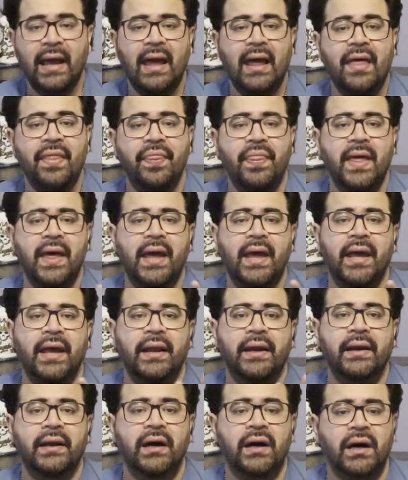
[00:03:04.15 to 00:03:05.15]
and
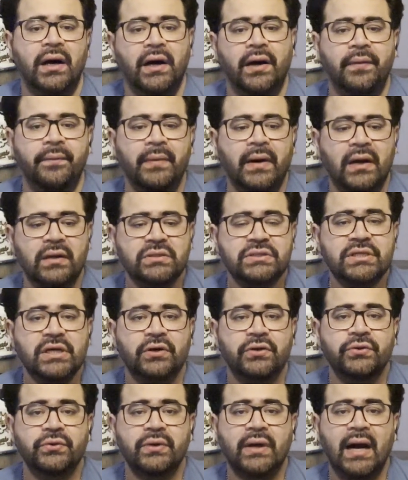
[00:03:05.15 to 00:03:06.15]
then I'll
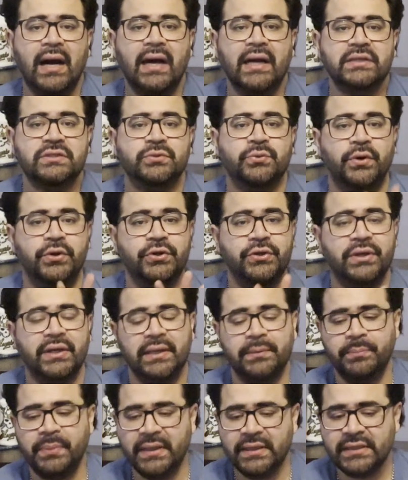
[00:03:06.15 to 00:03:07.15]
tell you guys where you
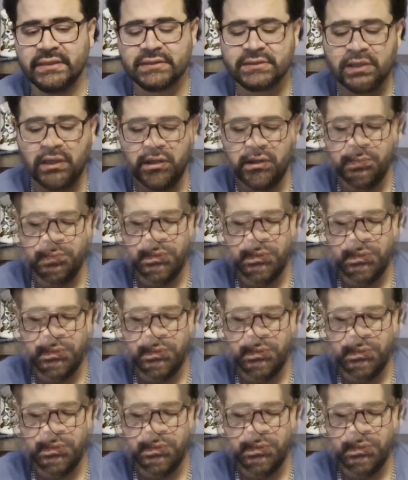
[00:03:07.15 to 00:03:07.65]
can pick this up.